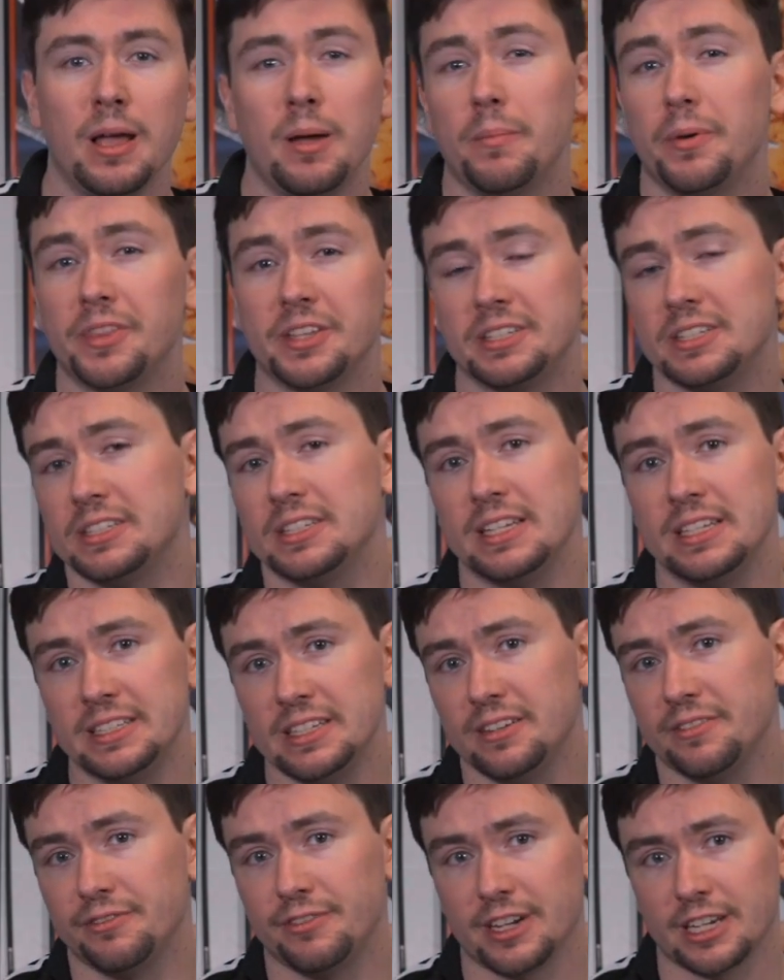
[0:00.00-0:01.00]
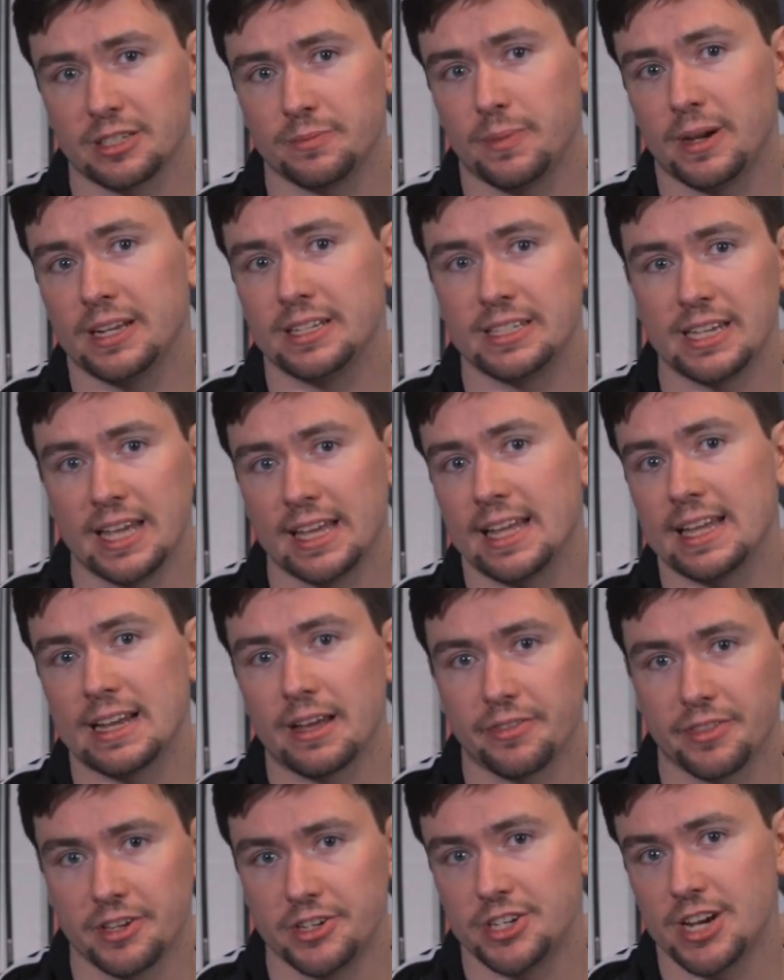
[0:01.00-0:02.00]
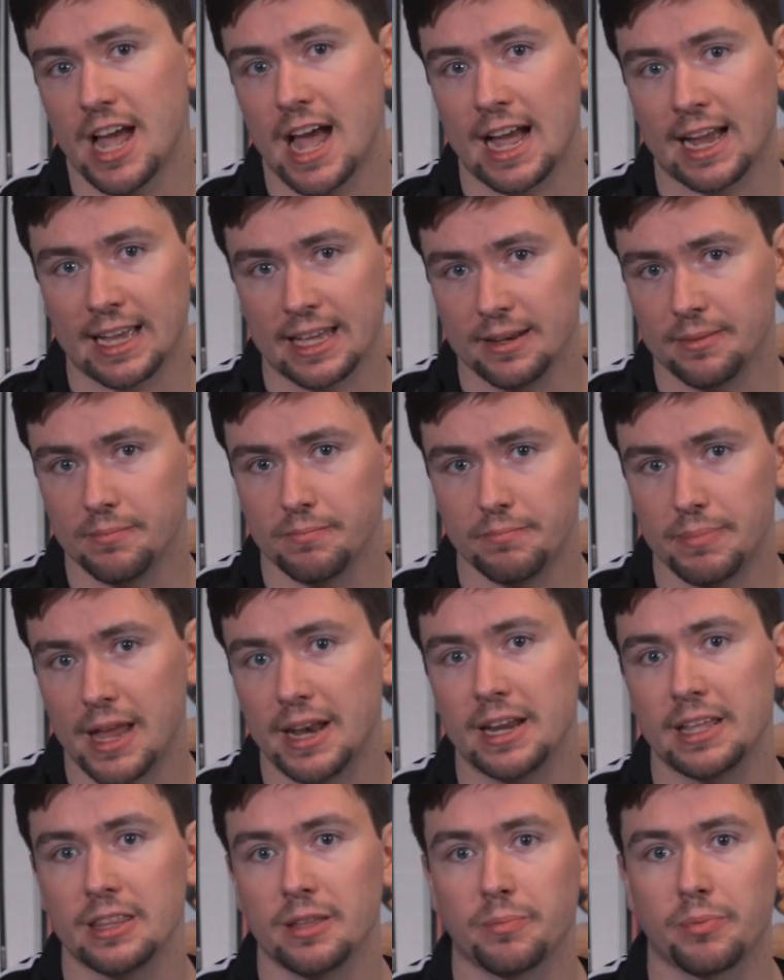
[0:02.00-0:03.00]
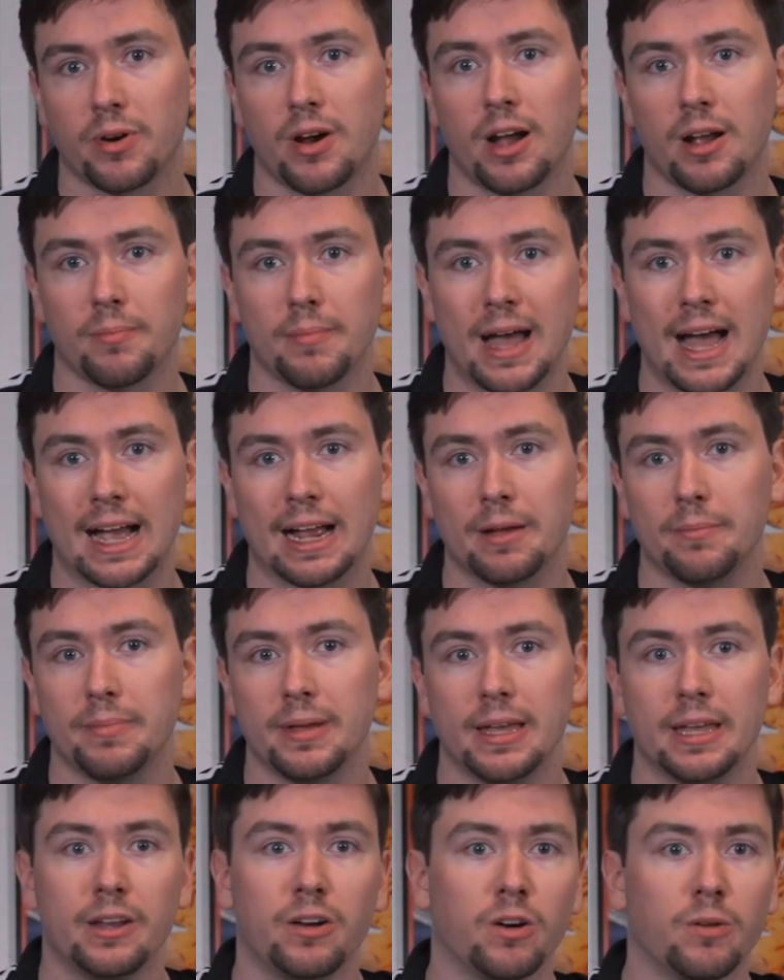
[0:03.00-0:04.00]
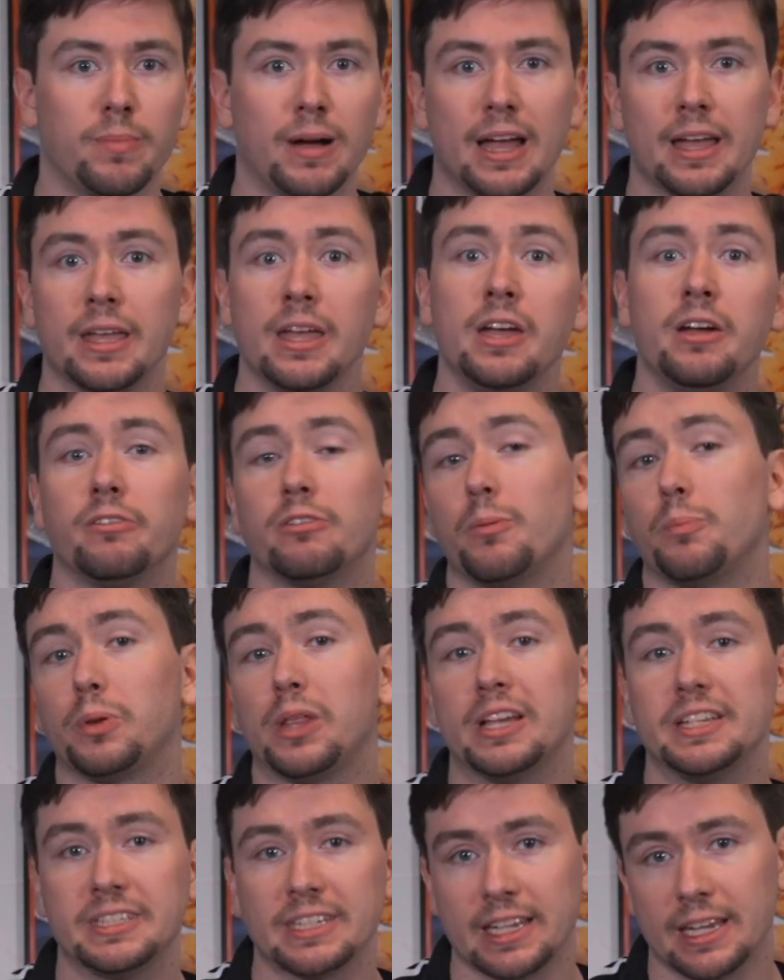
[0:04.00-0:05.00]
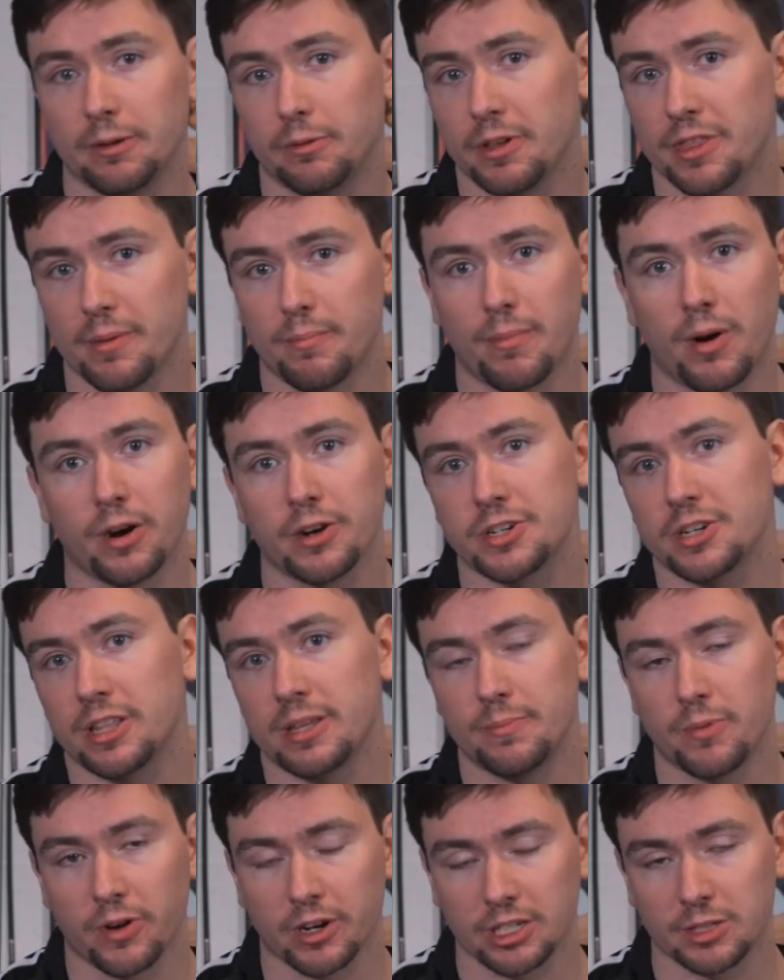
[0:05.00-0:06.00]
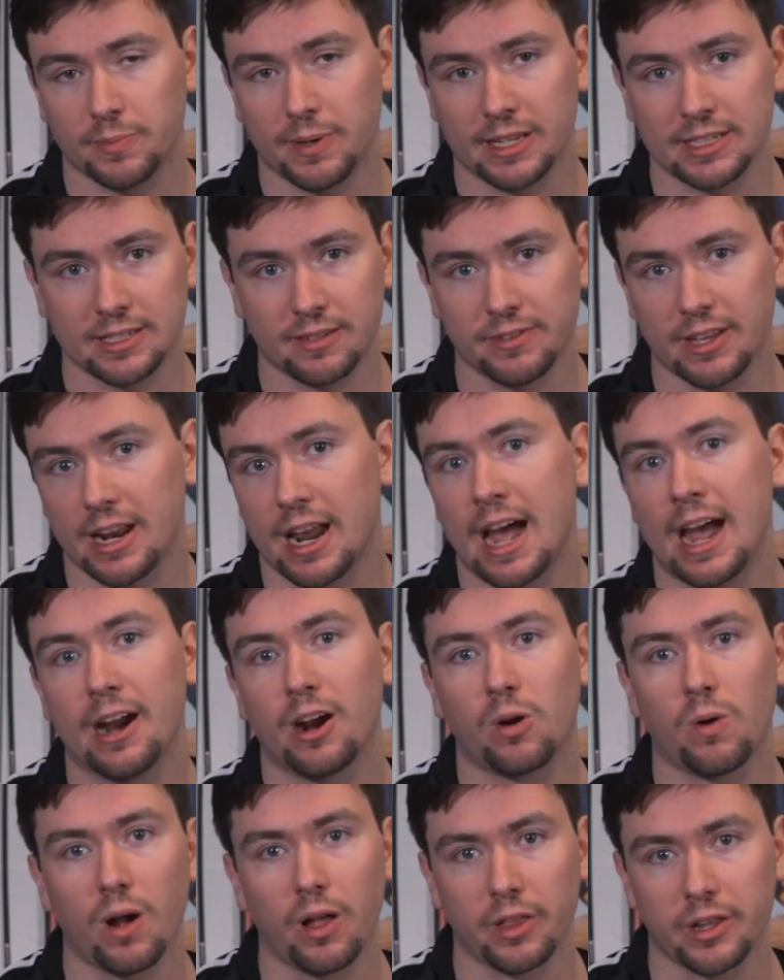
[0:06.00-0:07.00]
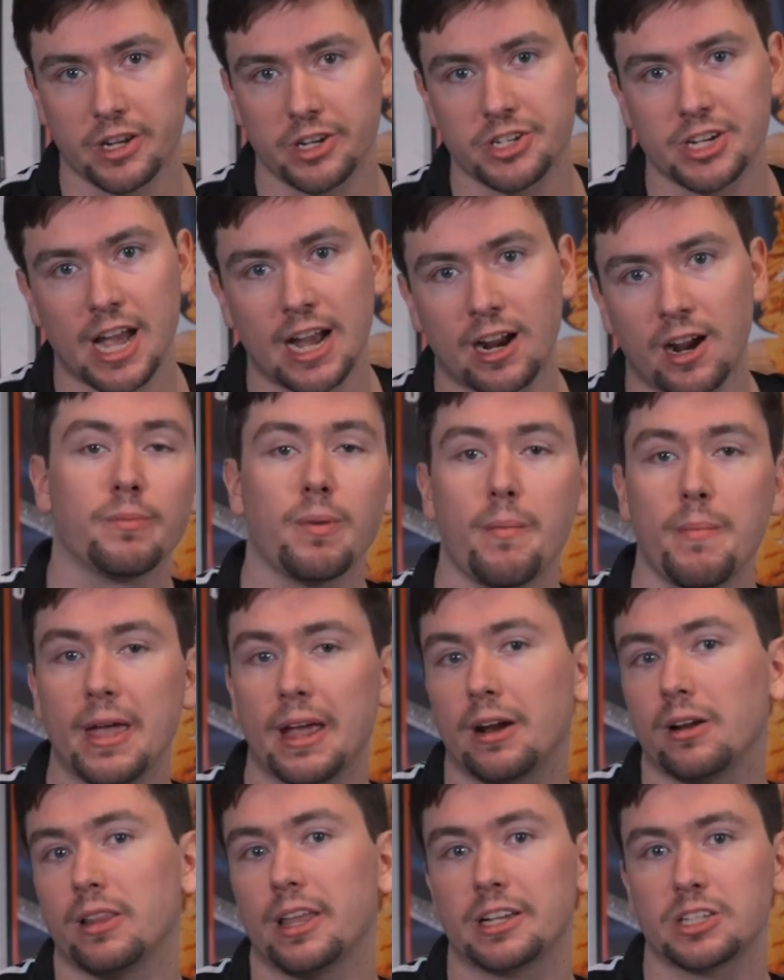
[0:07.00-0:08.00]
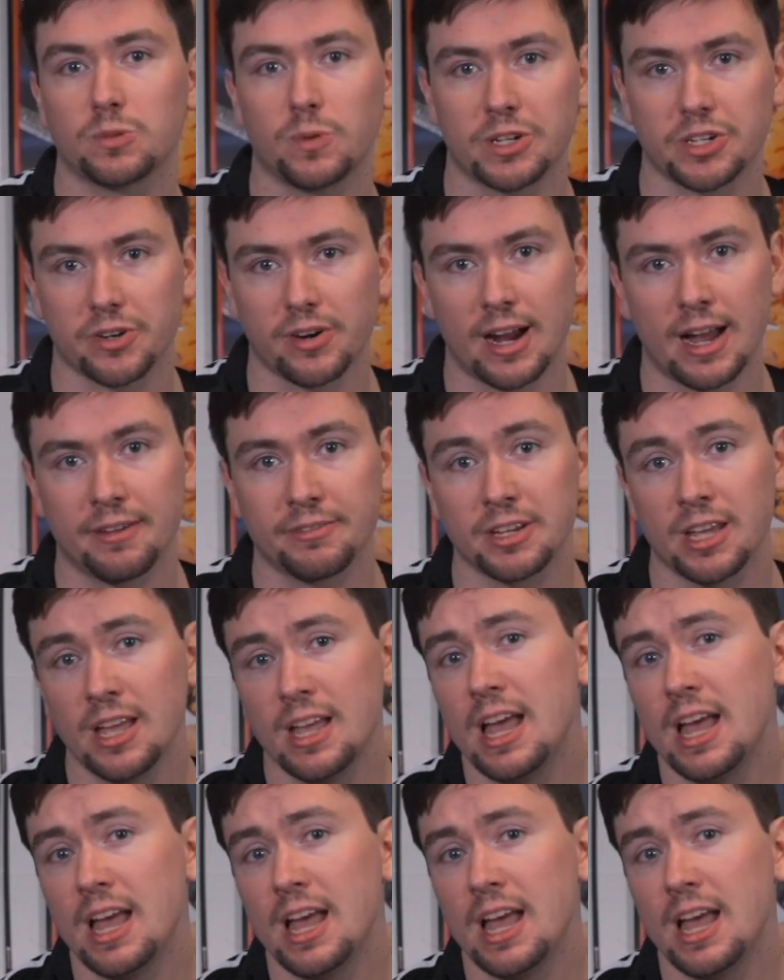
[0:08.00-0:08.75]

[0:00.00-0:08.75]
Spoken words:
but this is easy to fix by taking out the jack and bending the prong back a bit, or by replacing it with a marginally more expensive yet higher quality jack from a maker like Switchcraft.